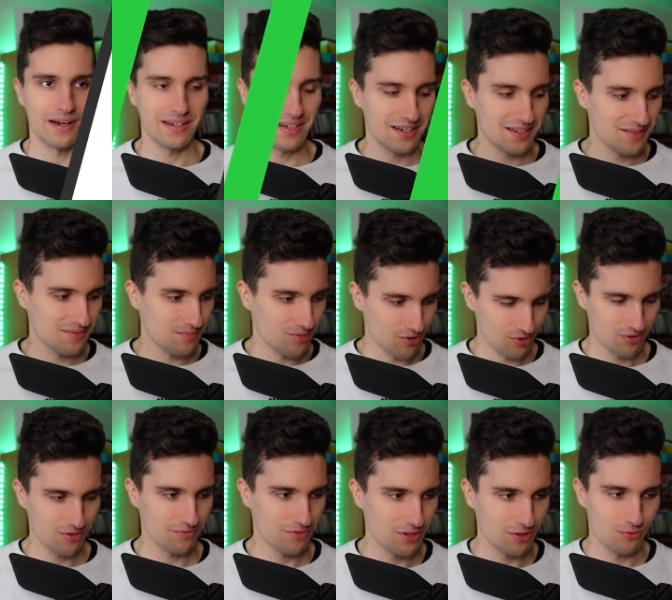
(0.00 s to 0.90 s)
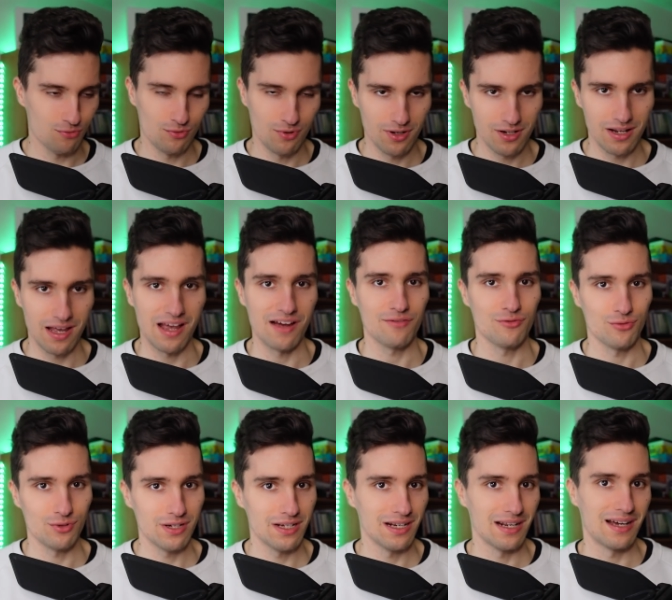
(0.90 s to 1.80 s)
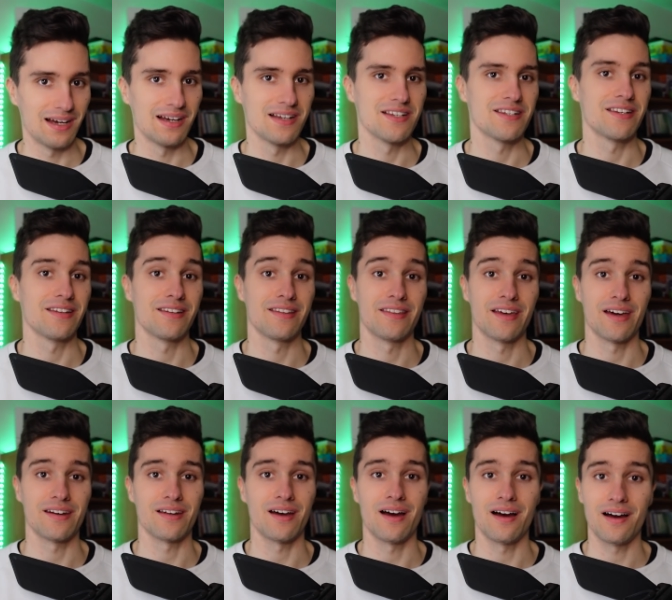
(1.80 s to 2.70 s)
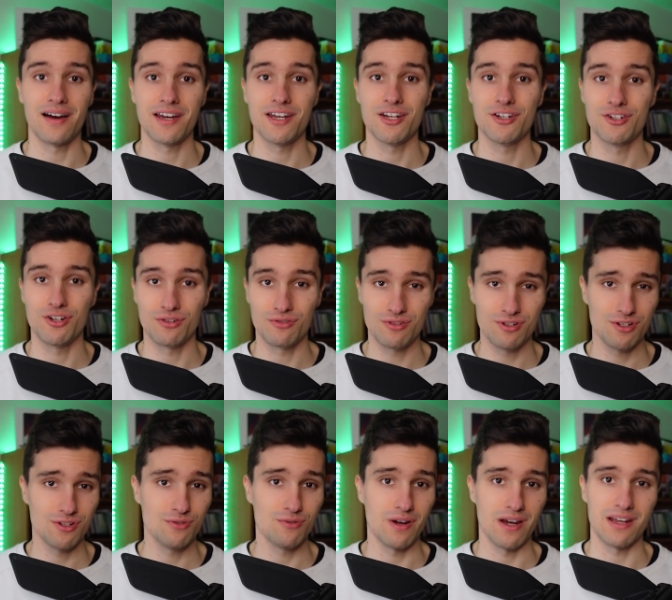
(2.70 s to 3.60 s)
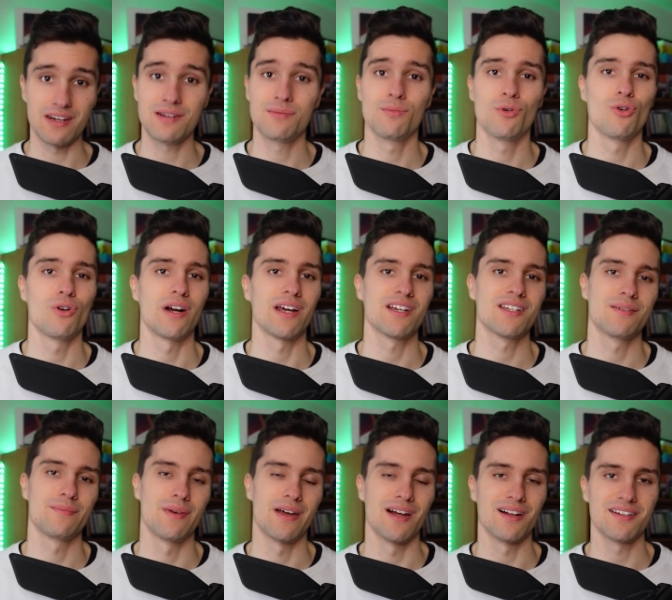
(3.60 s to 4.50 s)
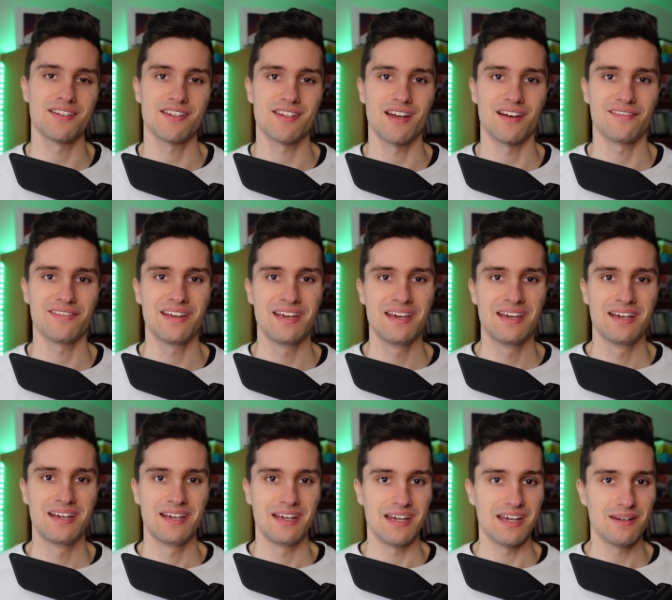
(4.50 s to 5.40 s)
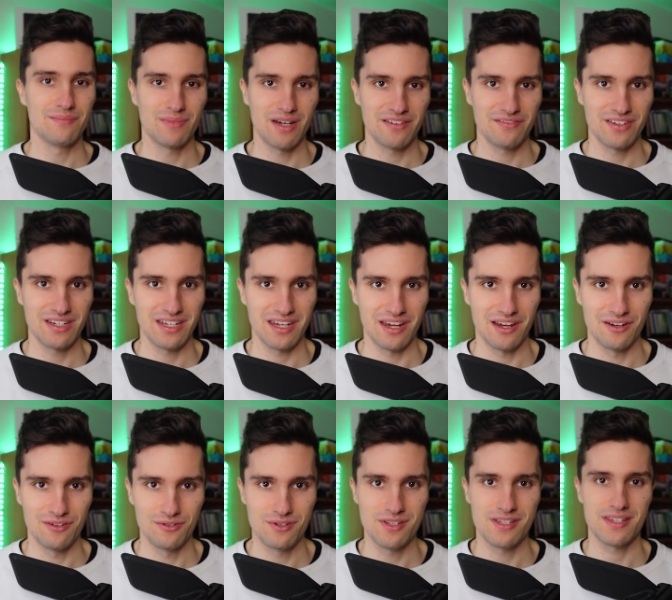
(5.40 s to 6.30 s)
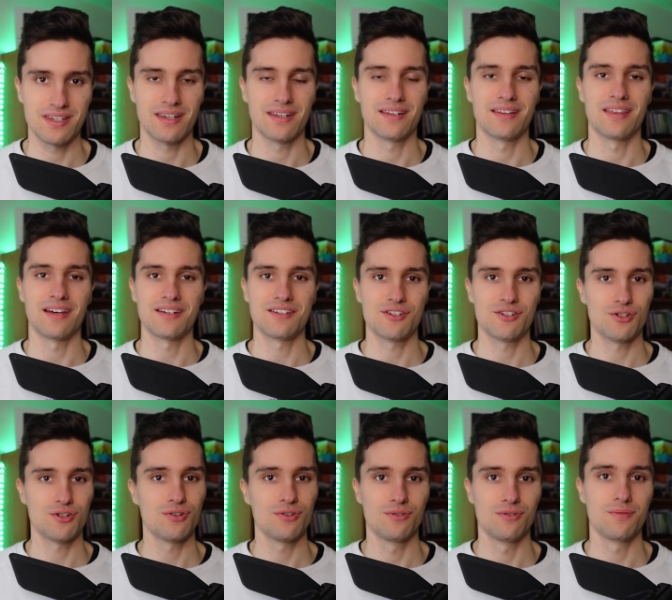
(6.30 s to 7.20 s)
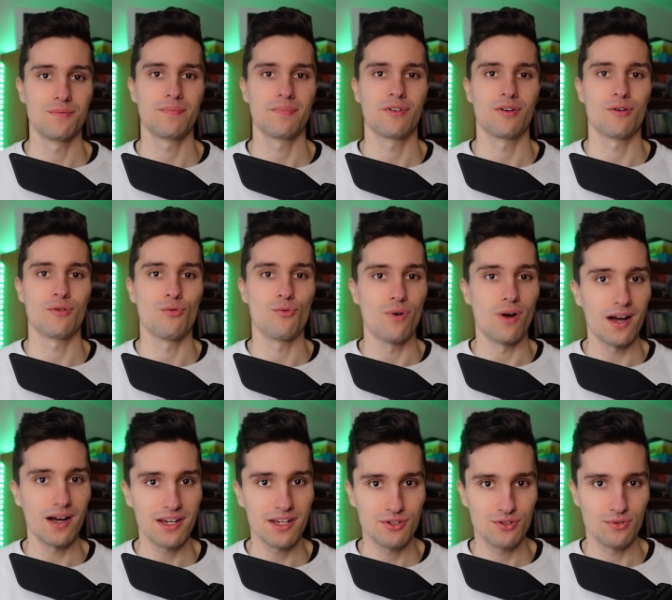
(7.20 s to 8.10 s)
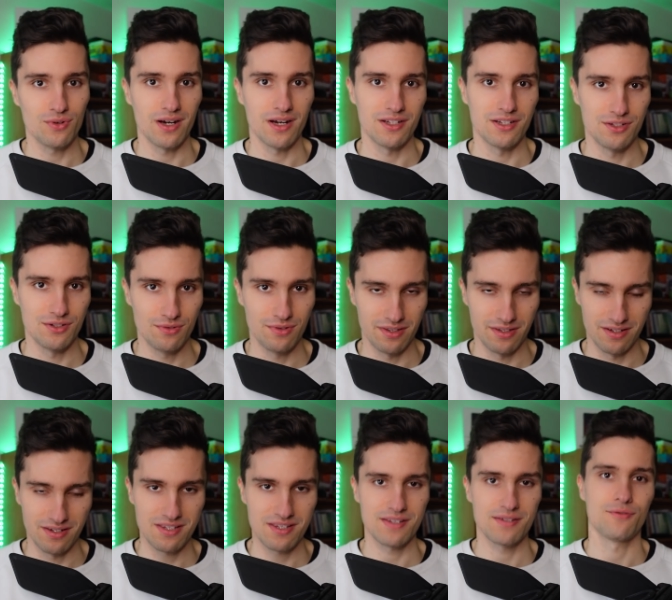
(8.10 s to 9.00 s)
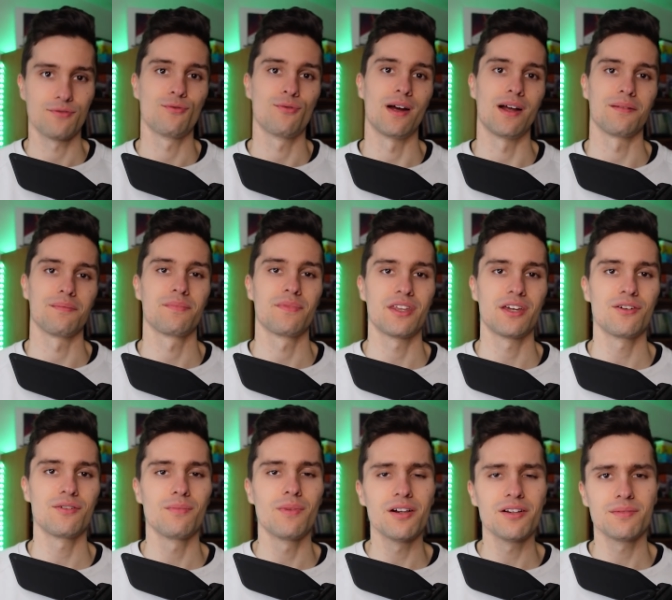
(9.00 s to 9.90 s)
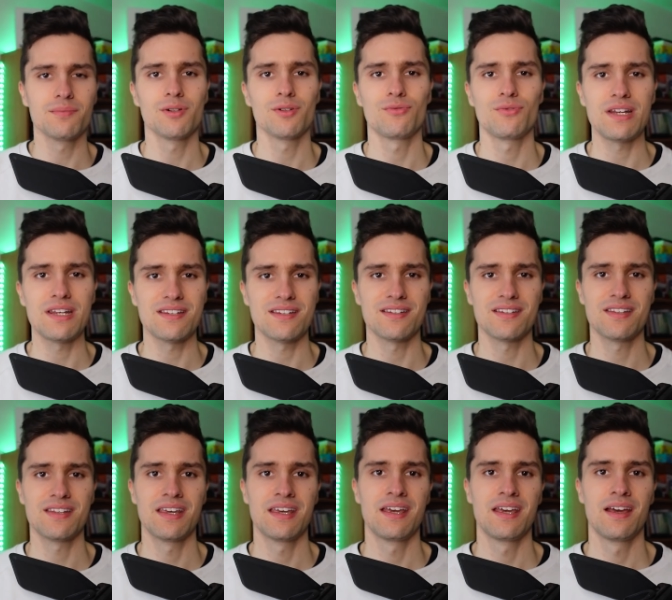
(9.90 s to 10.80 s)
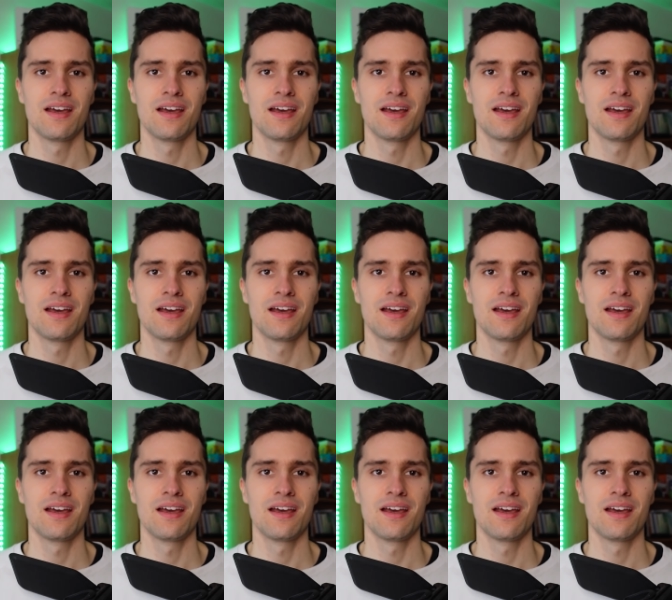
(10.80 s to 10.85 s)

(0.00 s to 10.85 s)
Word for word: I guess most of you will have realized that I don't do any more XML stuff in my videos. That's true. Why do I do this? Well, there are multiple reasons